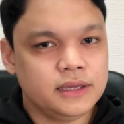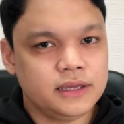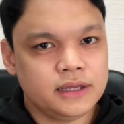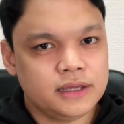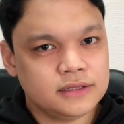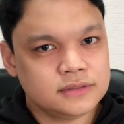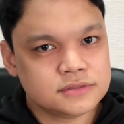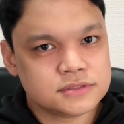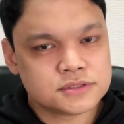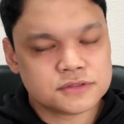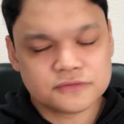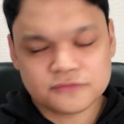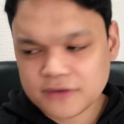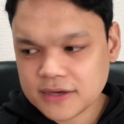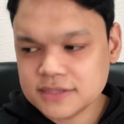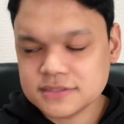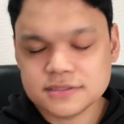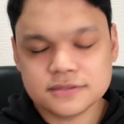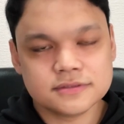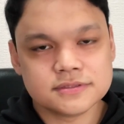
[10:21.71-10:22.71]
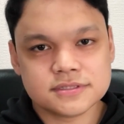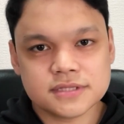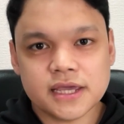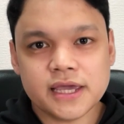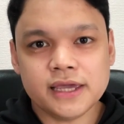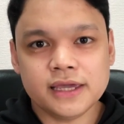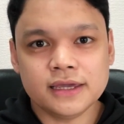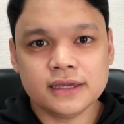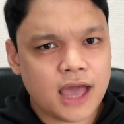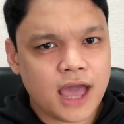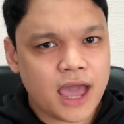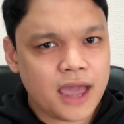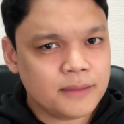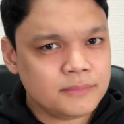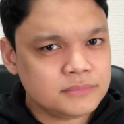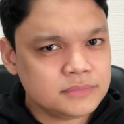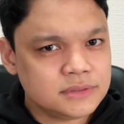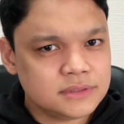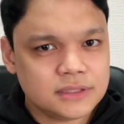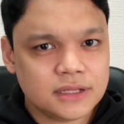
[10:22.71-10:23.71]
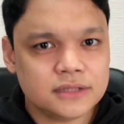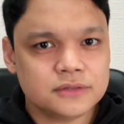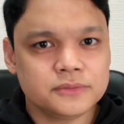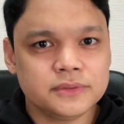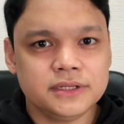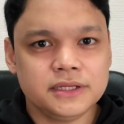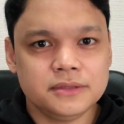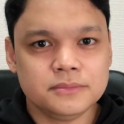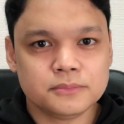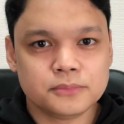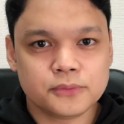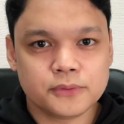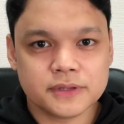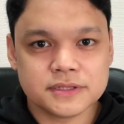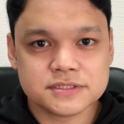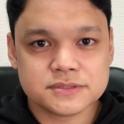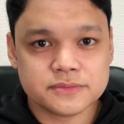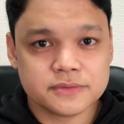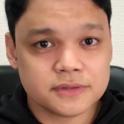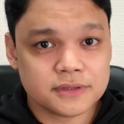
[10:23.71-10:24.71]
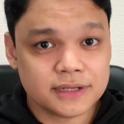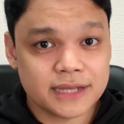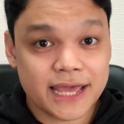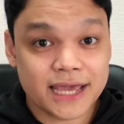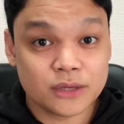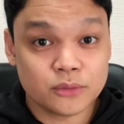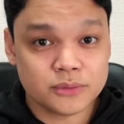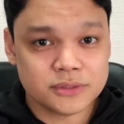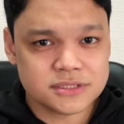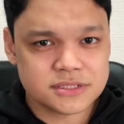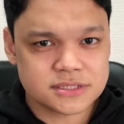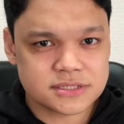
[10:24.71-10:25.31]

and suffice it to say, I'm not really impressed with their language